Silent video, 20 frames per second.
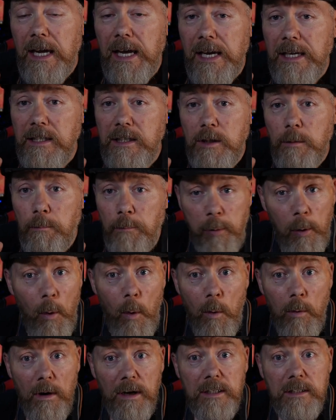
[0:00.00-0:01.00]
is the
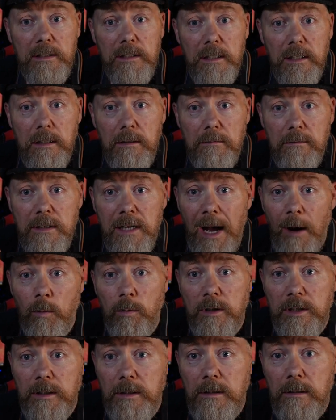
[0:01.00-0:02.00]
poorest
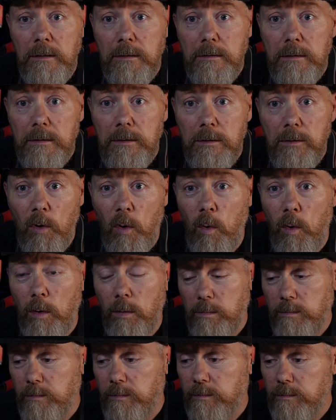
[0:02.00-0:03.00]
council,
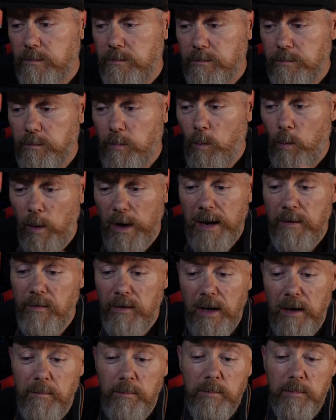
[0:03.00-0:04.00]
or
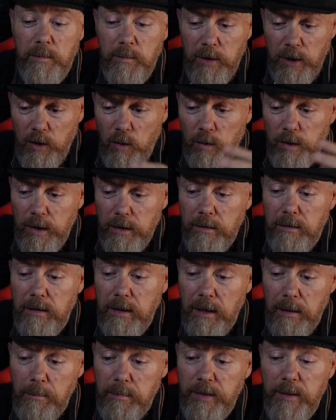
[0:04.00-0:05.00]
whatever, you know,
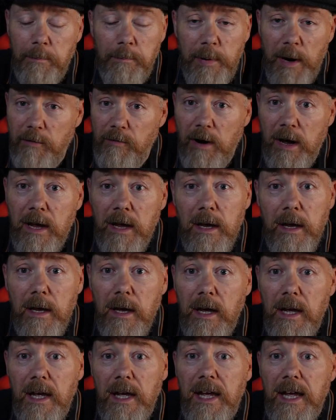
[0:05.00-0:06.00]
the borough
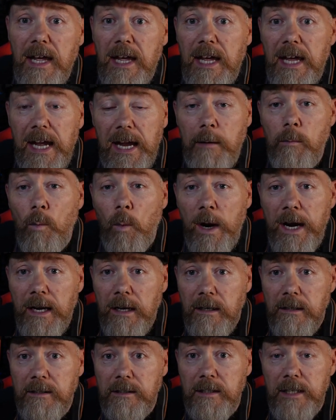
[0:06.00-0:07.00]
in
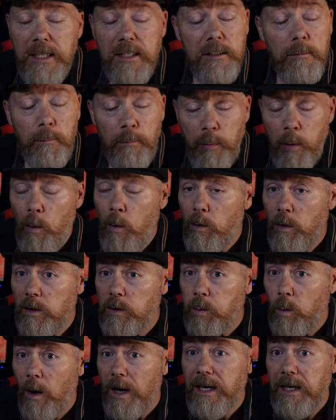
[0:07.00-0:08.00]
Wales. It's the
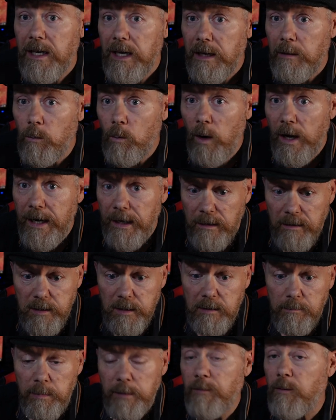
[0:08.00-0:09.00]
poorest one in
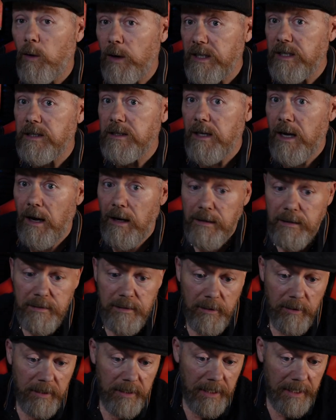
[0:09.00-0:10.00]
Wales, before I start,
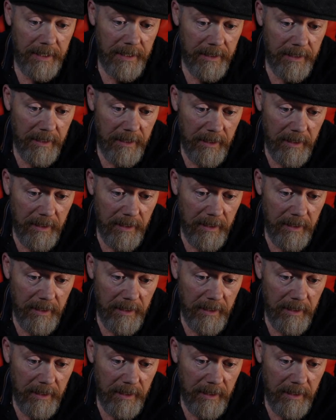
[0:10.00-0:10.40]
okay?